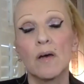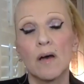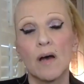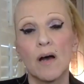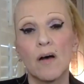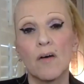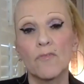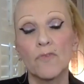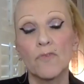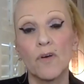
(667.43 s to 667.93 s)

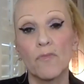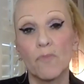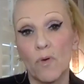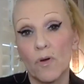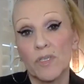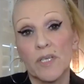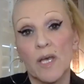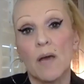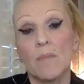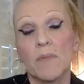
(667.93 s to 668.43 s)
of
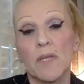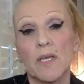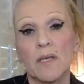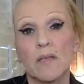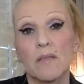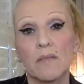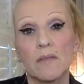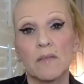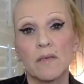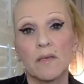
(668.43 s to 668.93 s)
what's happening
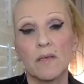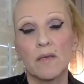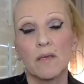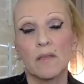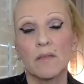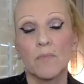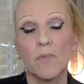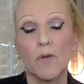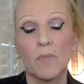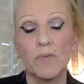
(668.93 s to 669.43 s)
in
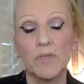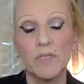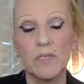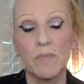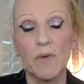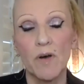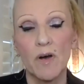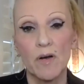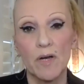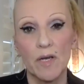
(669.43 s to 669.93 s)
the property
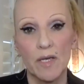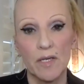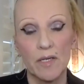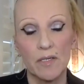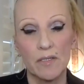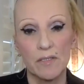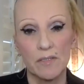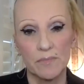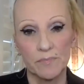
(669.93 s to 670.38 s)
market.